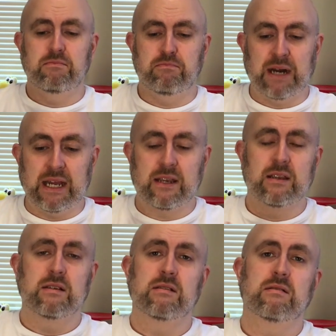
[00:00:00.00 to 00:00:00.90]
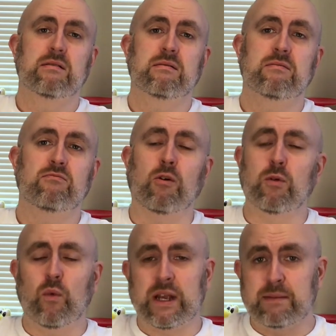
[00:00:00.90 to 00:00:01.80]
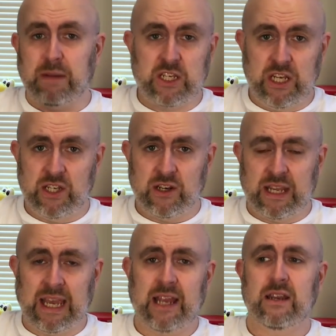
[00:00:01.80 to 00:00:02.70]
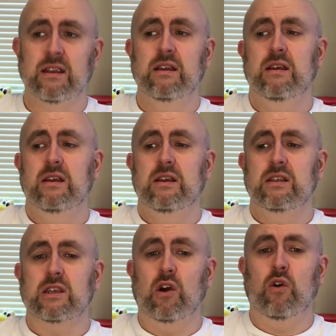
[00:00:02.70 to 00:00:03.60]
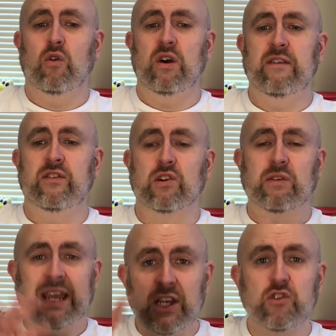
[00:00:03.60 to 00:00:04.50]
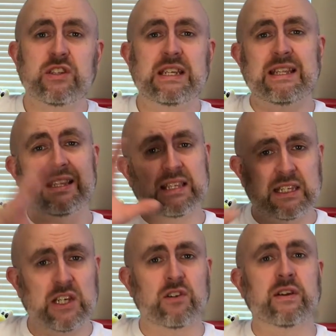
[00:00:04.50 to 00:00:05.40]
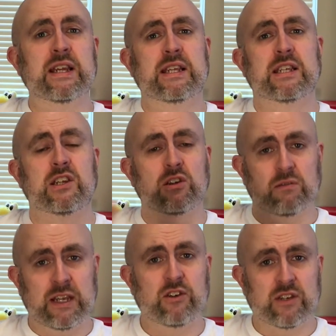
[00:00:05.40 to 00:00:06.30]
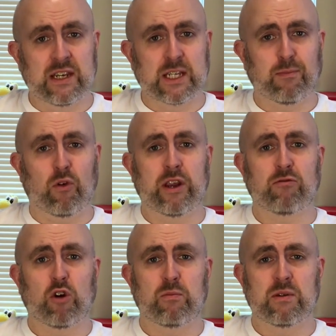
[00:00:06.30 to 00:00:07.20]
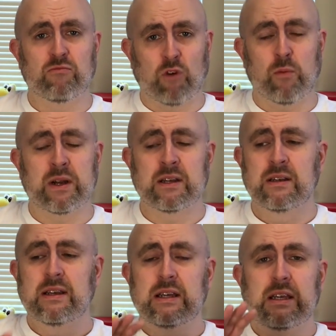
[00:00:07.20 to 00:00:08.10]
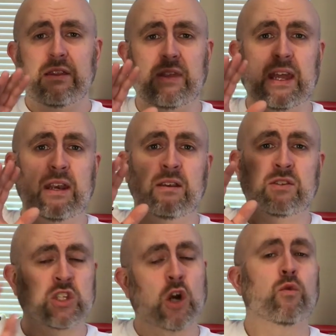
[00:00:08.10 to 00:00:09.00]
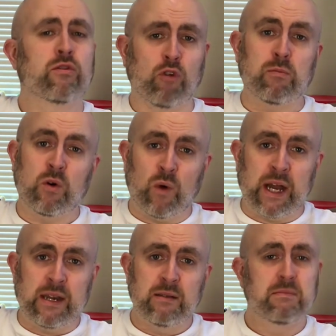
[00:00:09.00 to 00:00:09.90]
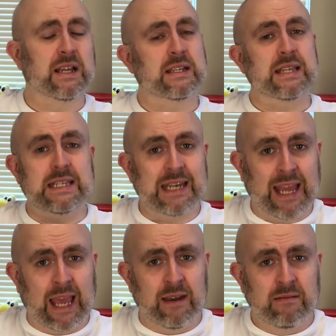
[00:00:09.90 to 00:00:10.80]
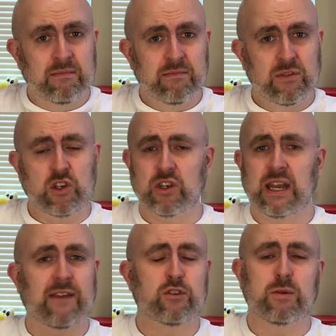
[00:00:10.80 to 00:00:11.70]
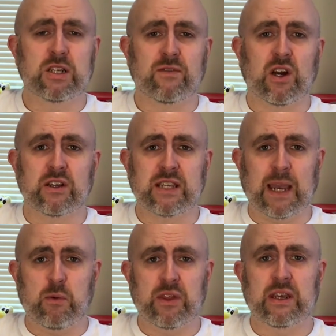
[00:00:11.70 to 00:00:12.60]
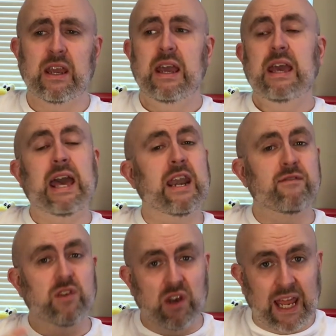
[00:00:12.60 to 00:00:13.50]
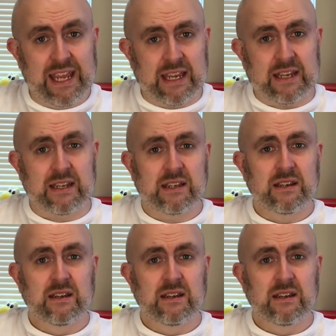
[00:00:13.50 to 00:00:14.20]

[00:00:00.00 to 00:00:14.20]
but Roma I much easier to get. So if you're interested in the series and you're interested in exploring Roma, then start with Roma I because it's easy to get. You shouldn't have too much of a hard time with it. And if you like it,